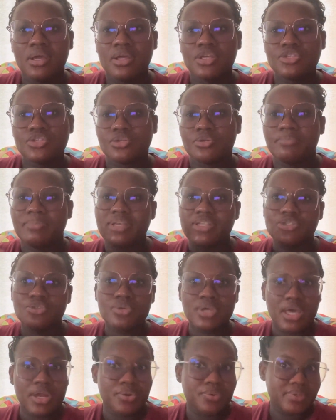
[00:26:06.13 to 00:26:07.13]
So the best you
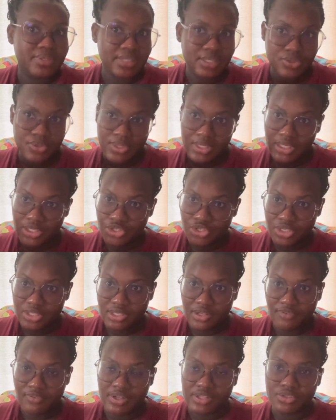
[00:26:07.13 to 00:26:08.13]
can do is educate
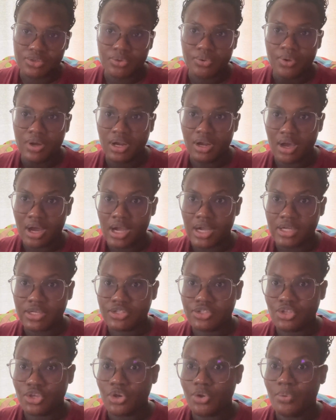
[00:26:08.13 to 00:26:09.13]
yourself as you go along,
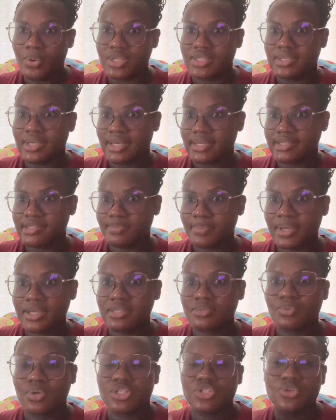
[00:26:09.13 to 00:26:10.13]
so you know what to
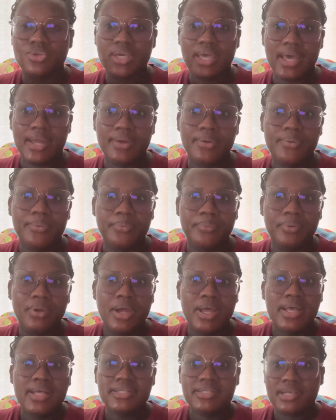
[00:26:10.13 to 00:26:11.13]
expect, what you can do
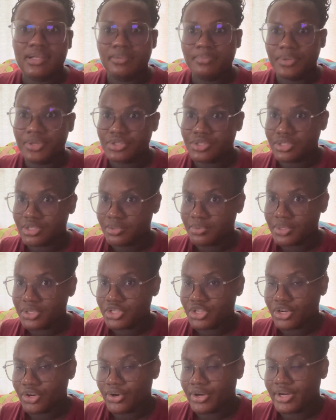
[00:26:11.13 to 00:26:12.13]
to help your
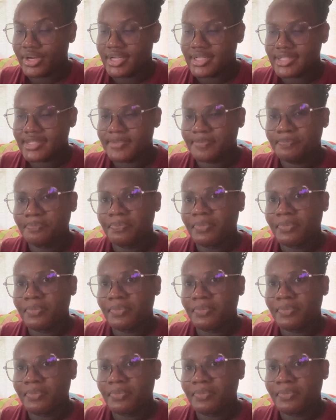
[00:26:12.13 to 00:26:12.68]
situation or not.